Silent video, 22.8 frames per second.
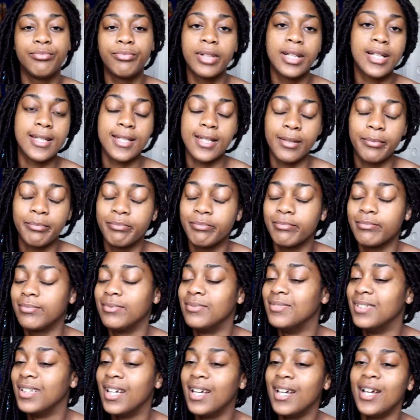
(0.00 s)
that's it.
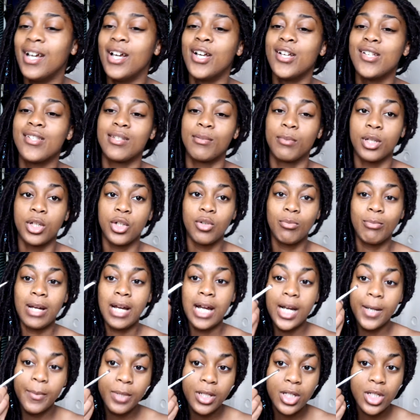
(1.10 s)
So I'm going to do my
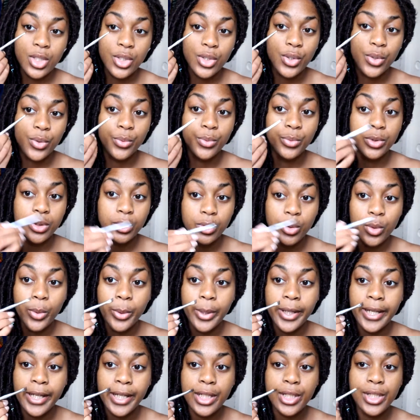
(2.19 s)
eyebrows real
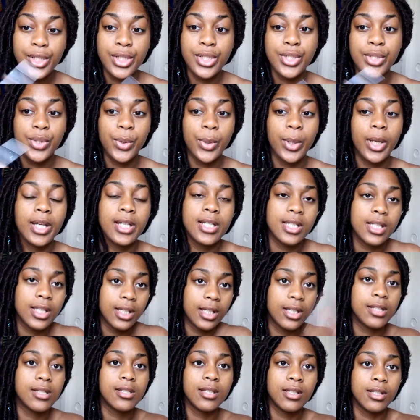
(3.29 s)
quick just so you guys can
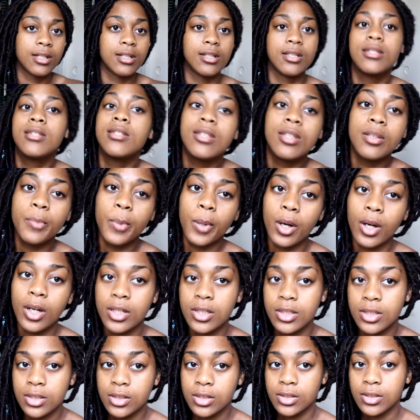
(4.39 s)
get to the concealer part.